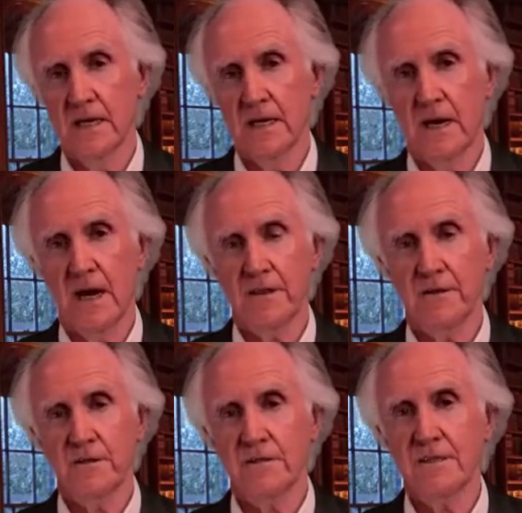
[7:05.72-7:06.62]
I
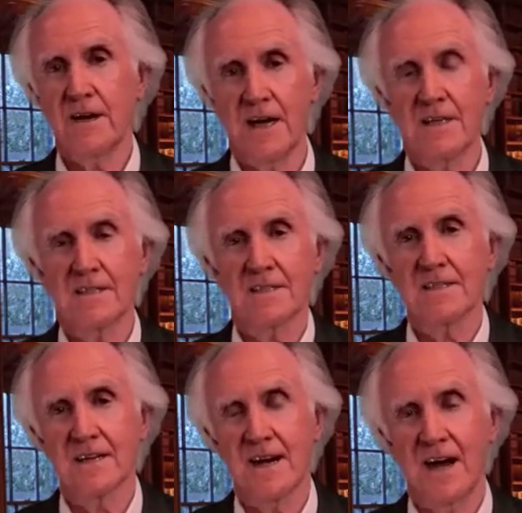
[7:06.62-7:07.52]
thought, you know,
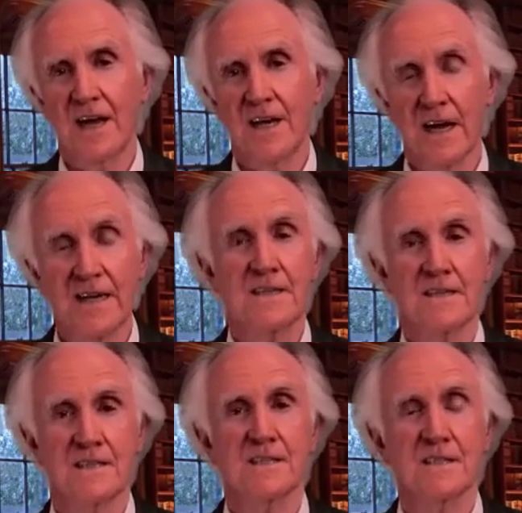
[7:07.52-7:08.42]
I like
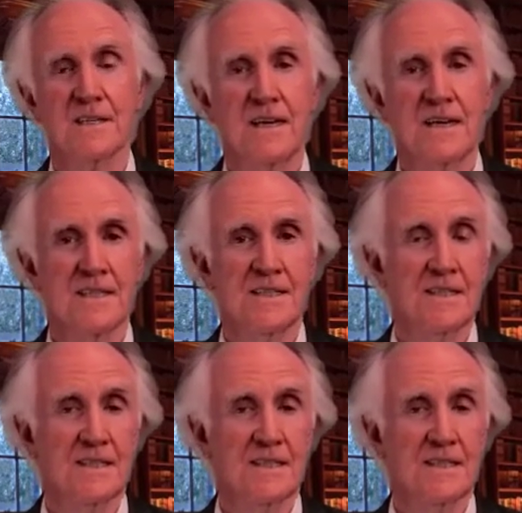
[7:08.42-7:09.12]
this. And